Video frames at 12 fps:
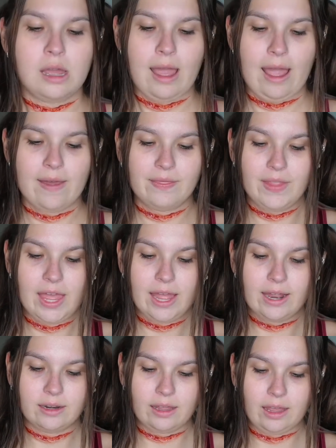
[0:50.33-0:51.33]
And
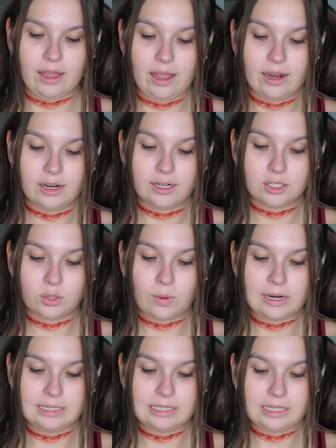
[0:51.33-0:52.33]
then in
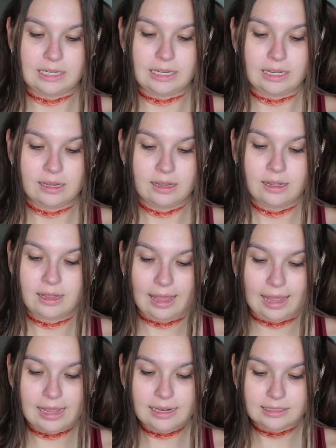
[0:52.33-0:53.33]

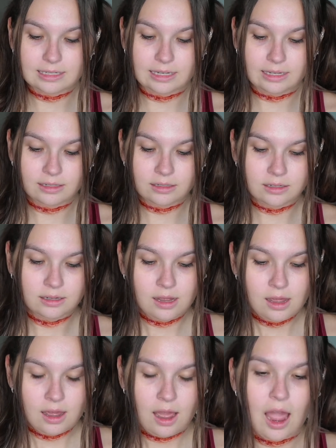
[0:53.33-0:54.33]
2018,
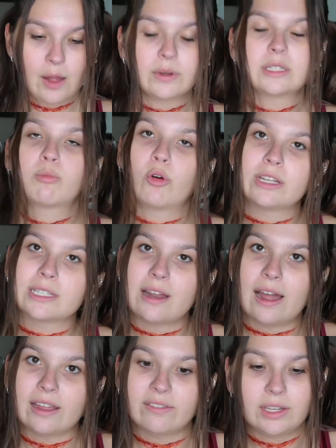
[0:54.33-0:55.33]
I was Poison
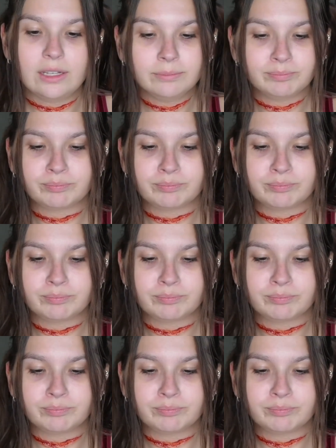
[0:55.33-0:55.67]
Ivy.